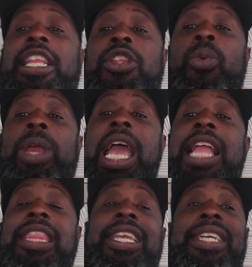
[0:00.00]
the
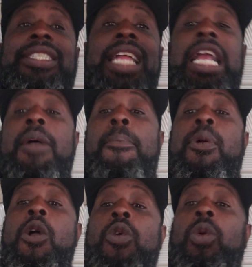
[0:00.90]
reality is like a
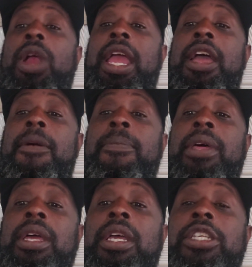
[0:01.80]
program.
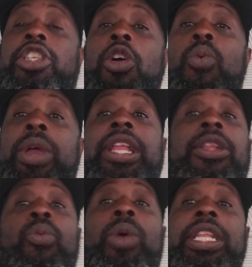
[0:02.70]
So
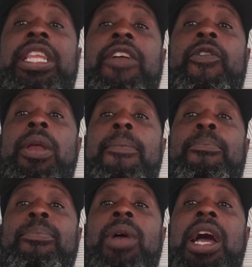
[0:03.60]
when different
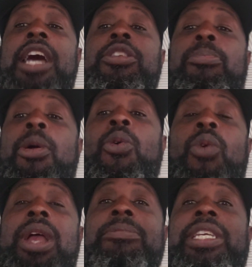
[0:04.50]
other
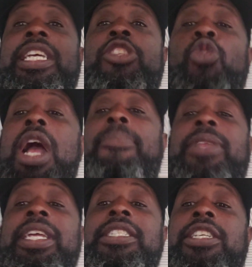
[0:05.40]
programs get
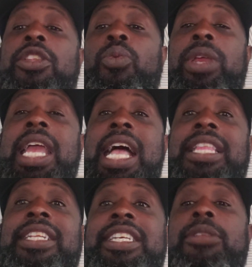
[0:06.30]
dropped into the
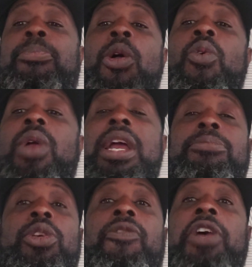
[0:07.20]
reality, the
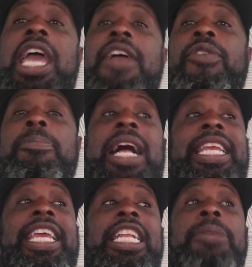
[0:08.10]
programs are for
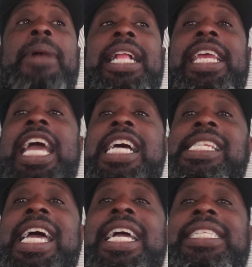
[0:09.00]
everybody. Anybody
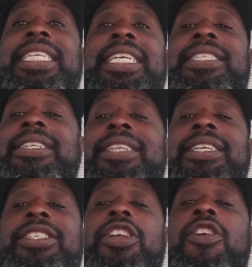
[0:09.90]
has access to
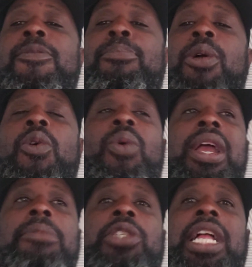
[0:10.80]
these certain
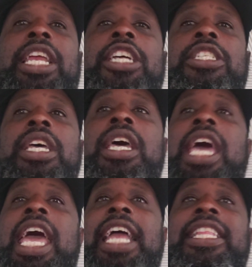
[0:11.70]
programs, like, cuz
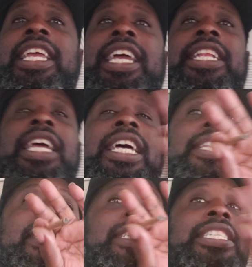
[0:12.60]
and then
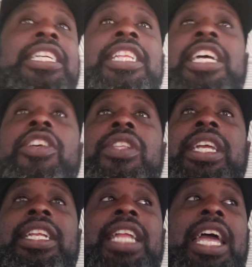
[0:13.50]
this is another
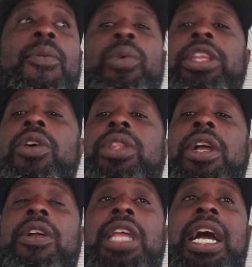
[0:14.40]
thing, that when your
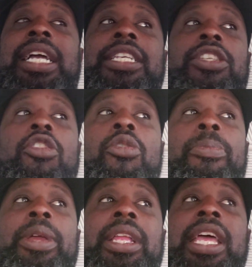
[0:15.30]
third eye is
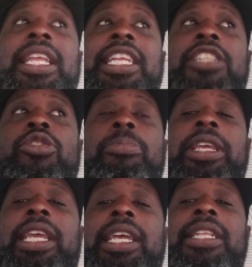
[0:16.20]
open, that you
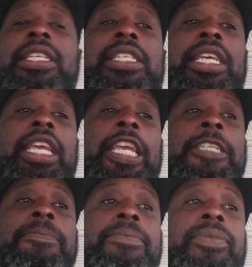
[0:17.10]
begin to see.
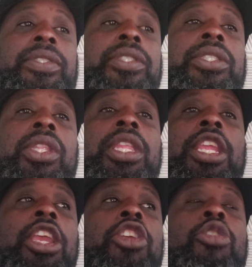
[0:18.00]

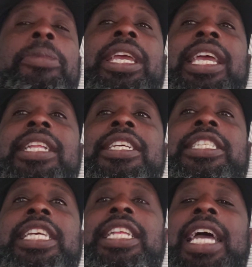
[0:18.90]
You begin to
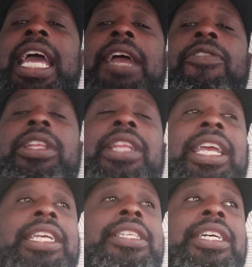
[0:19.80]
see that
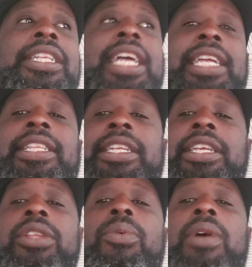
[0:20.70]
everything is connected
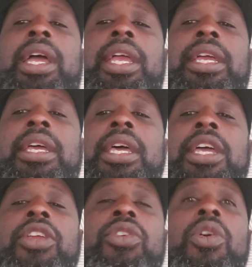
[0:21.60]
in a way.
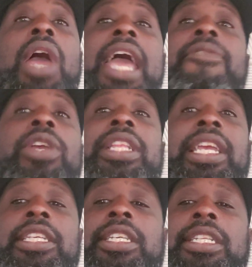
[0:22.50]

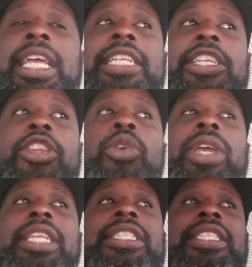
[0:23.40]
Everything is connected.
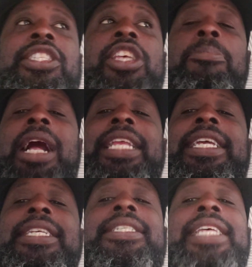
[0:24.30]
Somebody
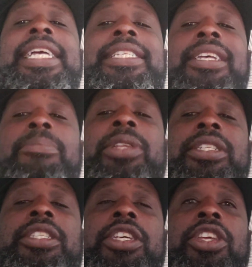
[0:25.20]
can say
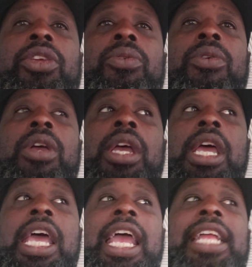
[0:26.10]
something to you,
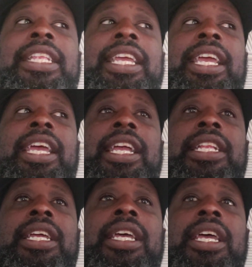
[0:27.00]
and then